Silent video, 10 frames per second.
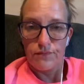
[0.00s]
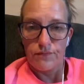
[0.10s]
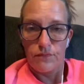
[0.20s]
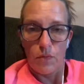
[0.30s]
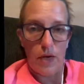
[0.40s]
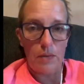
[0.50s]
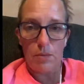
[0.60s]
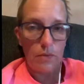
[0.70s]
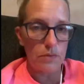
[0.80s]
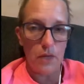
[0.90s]
Right?
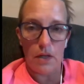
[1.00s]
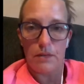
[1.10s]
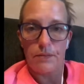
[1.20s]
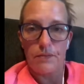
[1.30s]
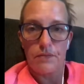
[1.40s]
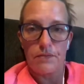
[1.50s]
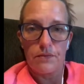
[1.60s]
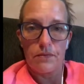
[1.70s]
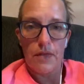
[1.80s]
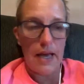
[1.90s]
Boom, done.
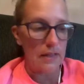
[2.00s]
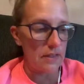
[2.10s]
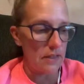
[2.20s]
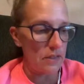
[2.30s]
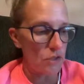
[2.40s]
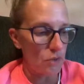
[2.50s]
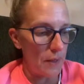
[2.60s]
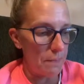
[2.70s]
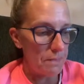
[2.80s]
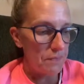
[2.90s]
Add seeds to it.
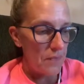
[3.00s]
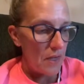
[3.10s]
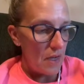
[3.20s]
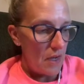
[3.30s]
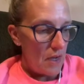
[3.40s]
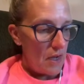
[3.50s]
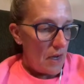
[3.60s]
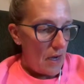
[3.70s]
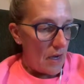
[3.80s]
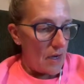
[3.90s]

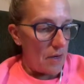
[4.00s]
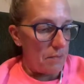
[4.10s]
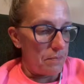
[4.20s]
For